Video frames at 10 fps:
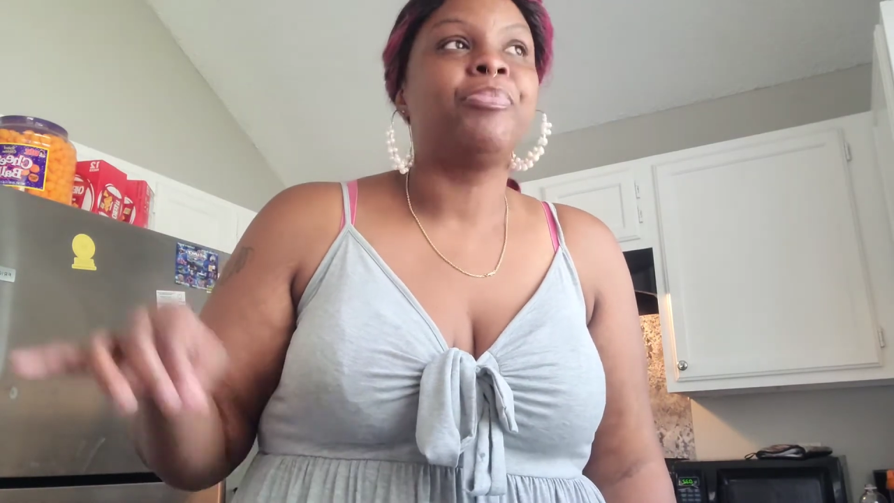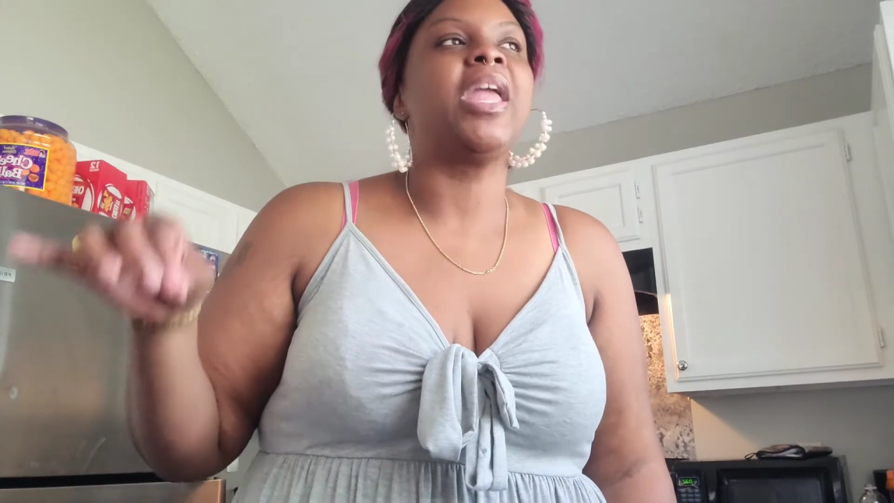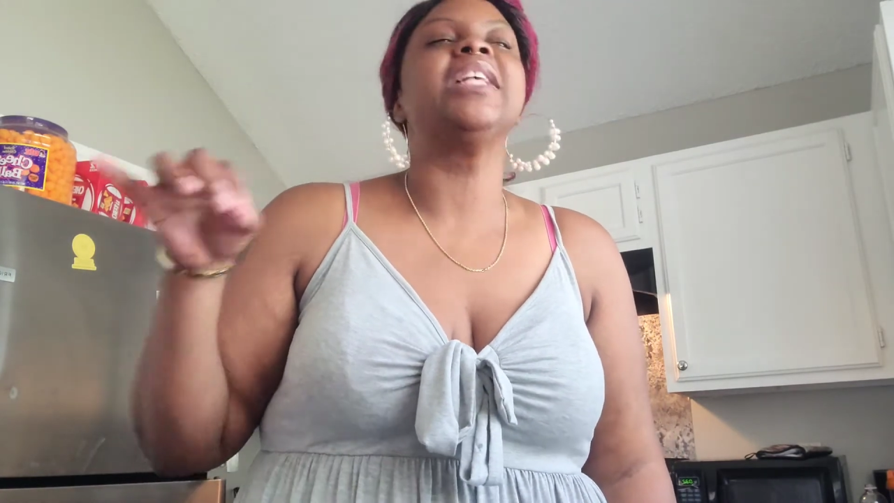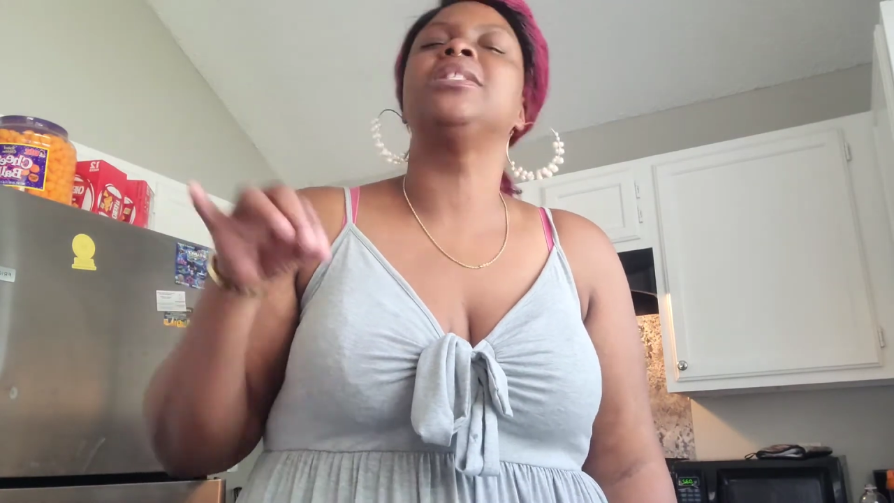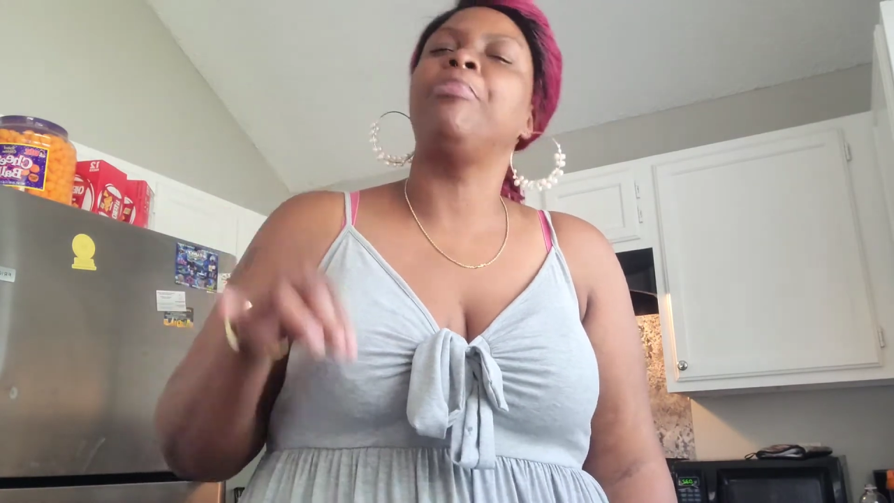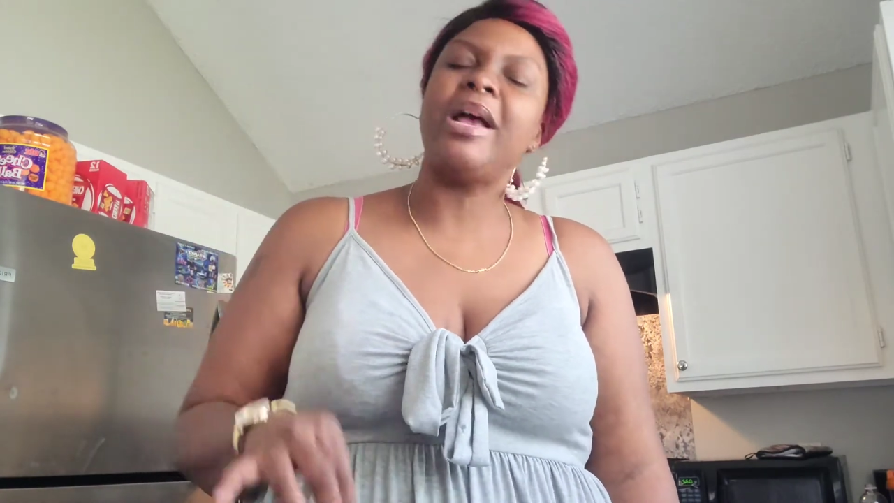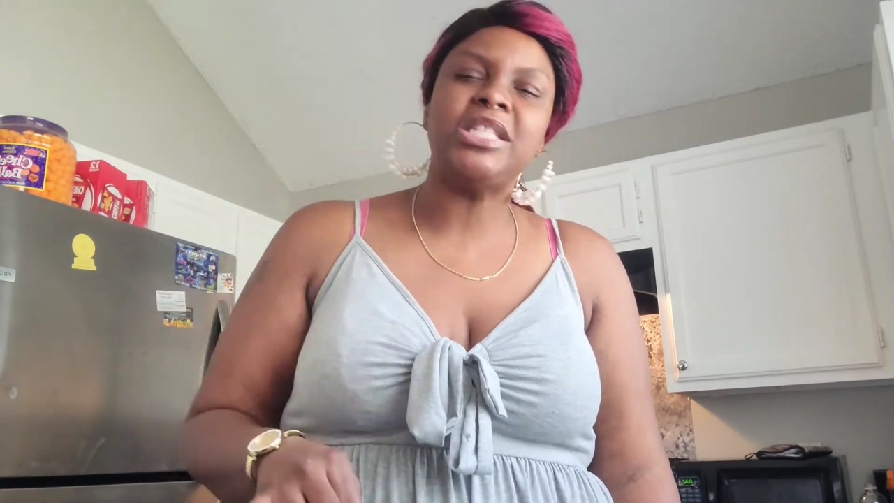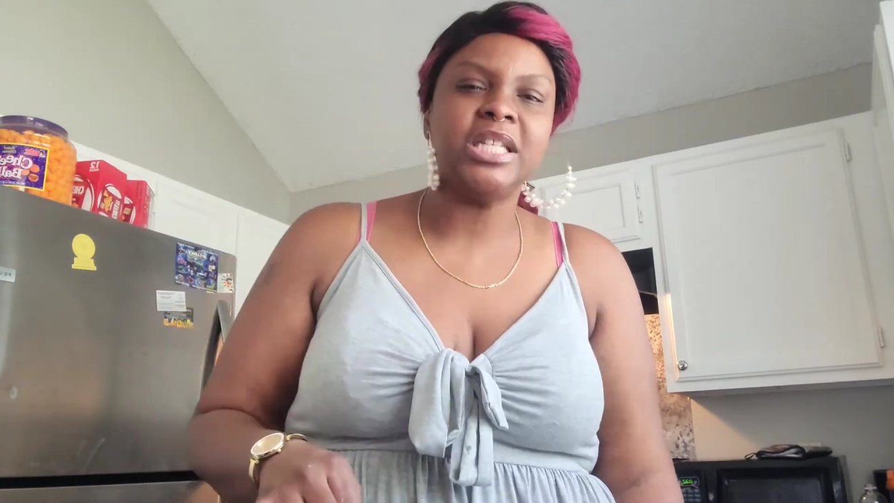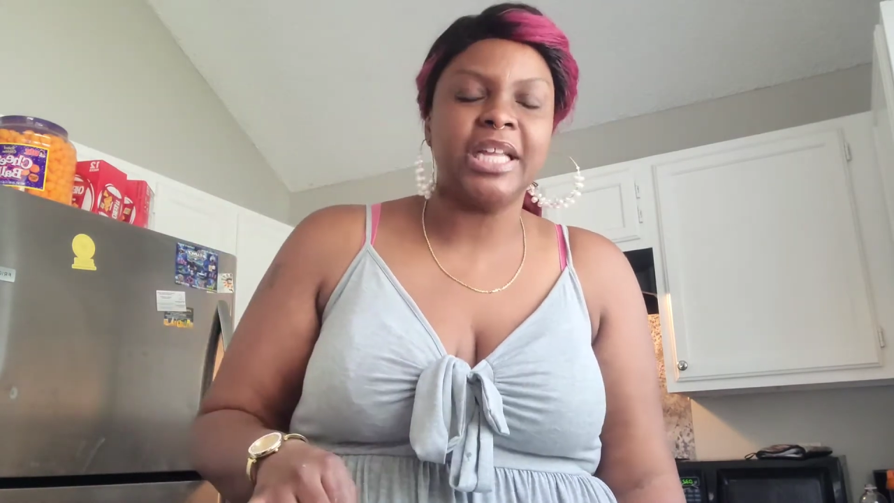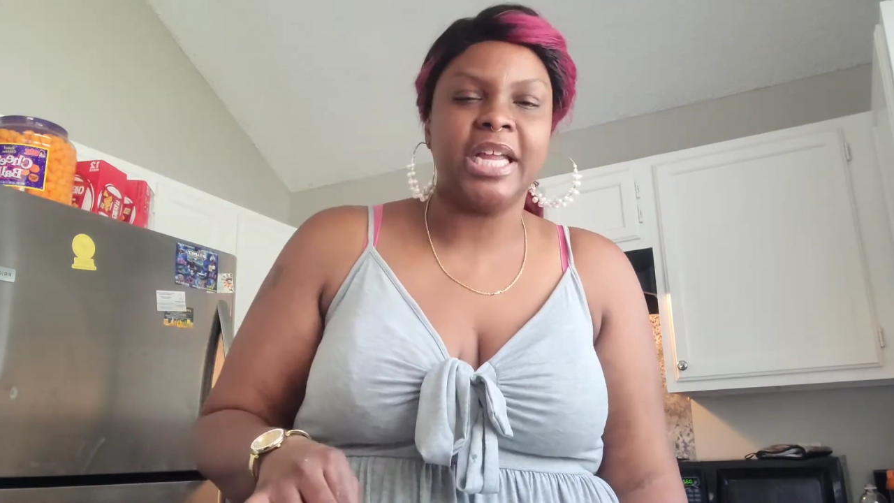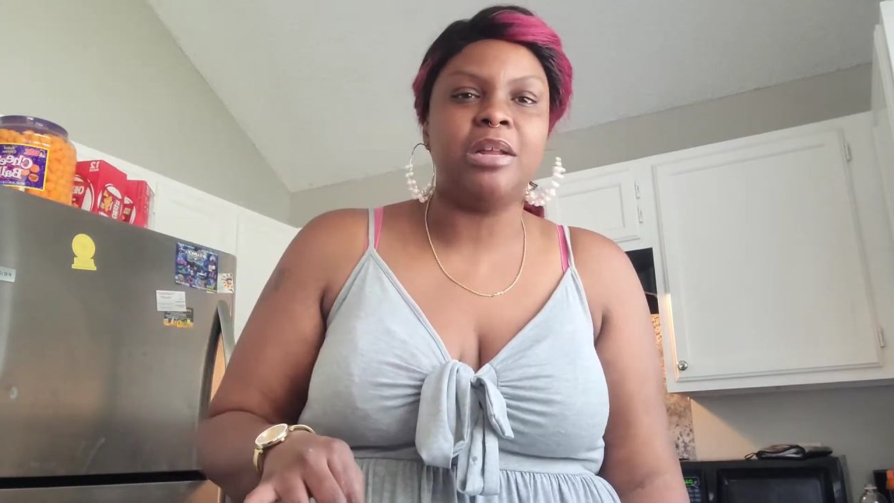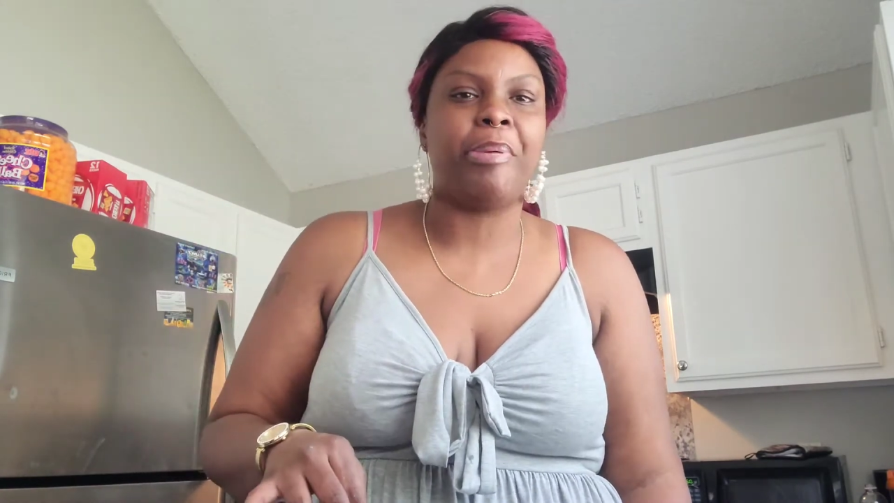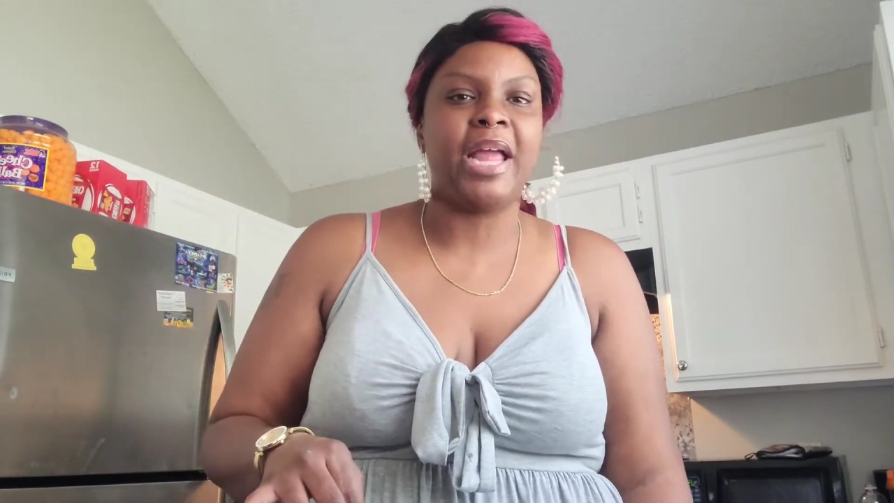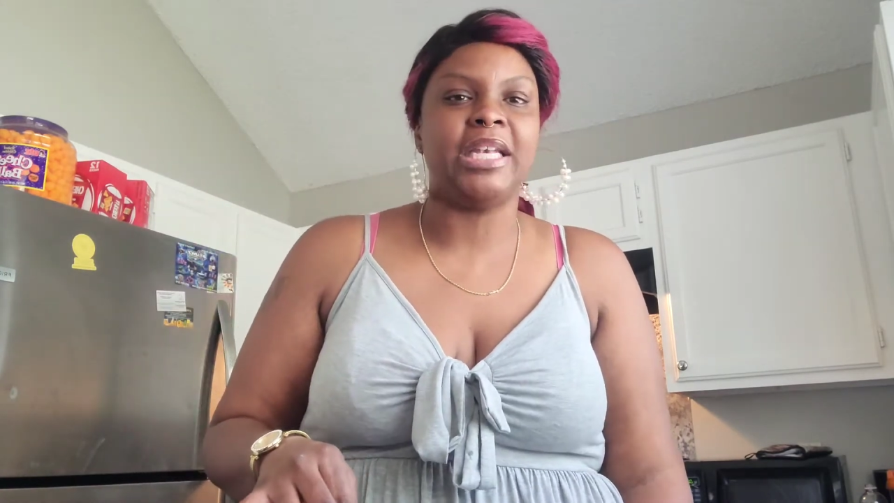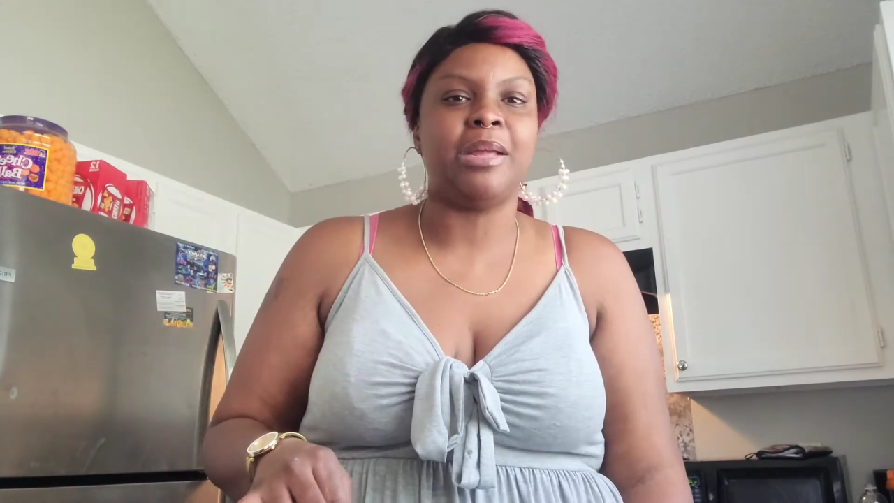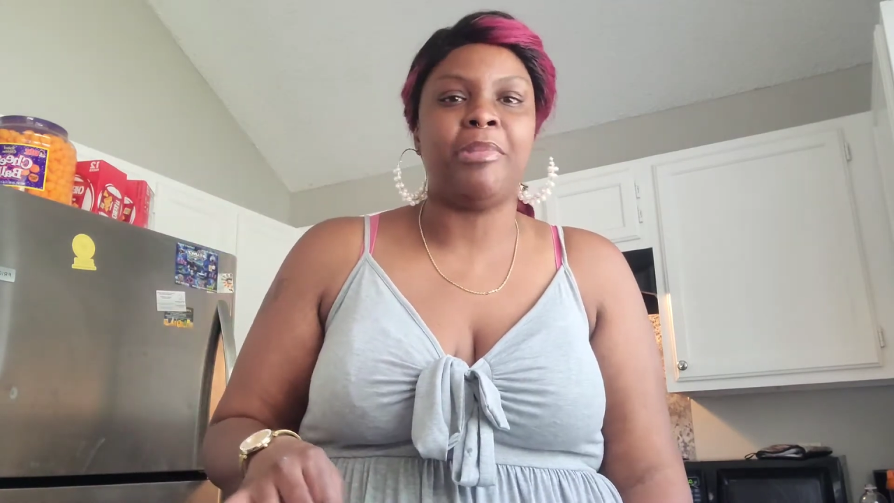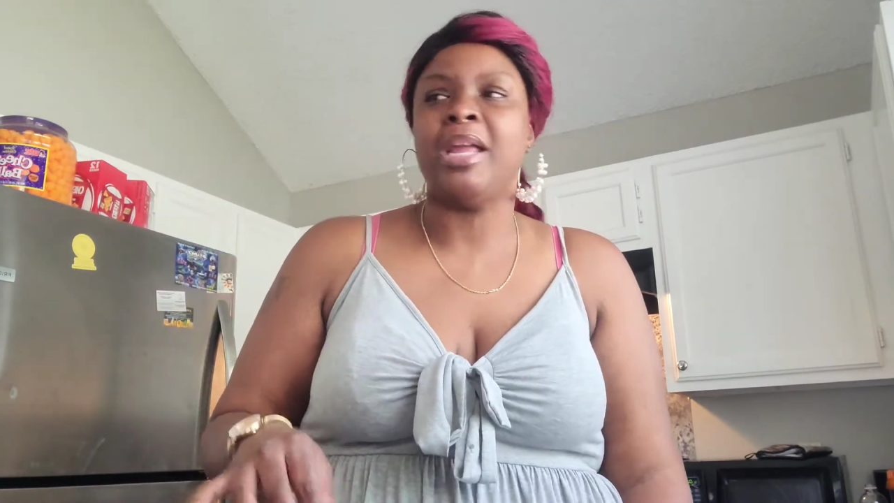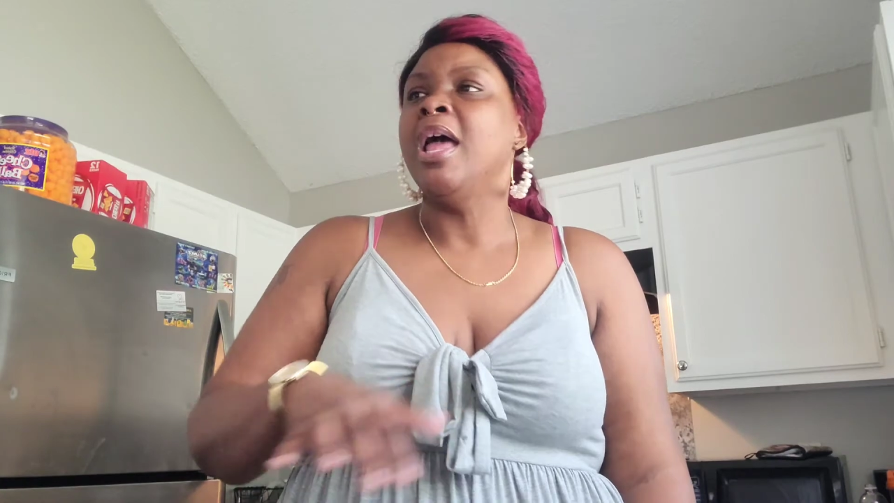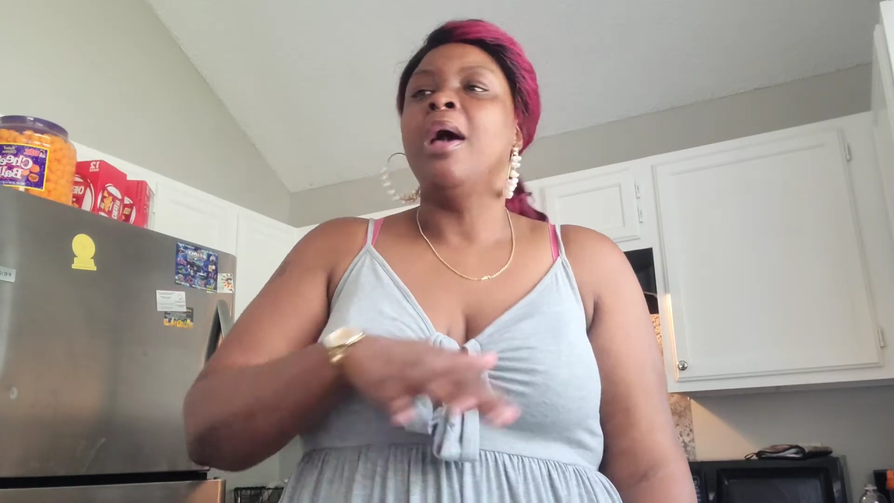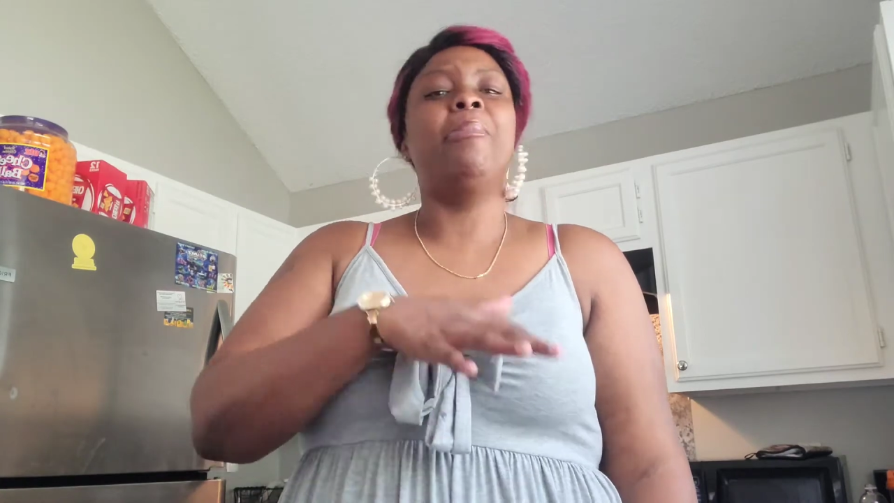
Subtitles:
especially in a pandemic,